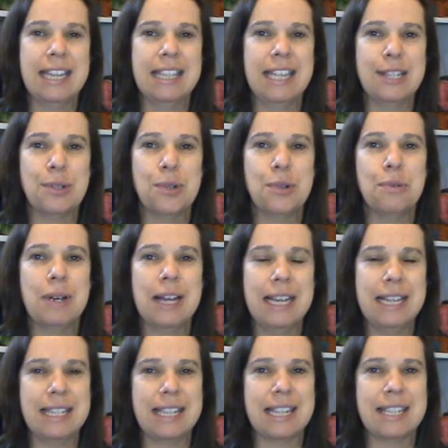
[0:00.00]
there's
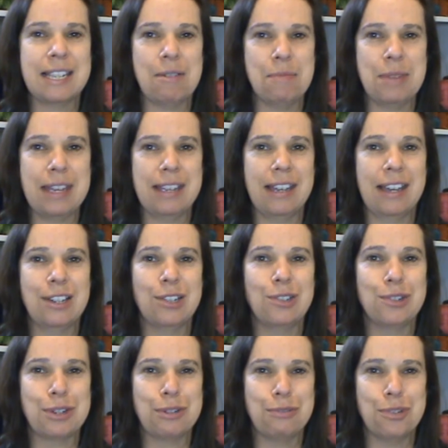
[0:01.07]
always something to
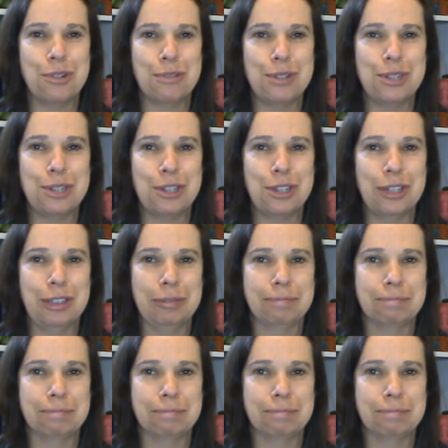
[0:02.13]
look forward to.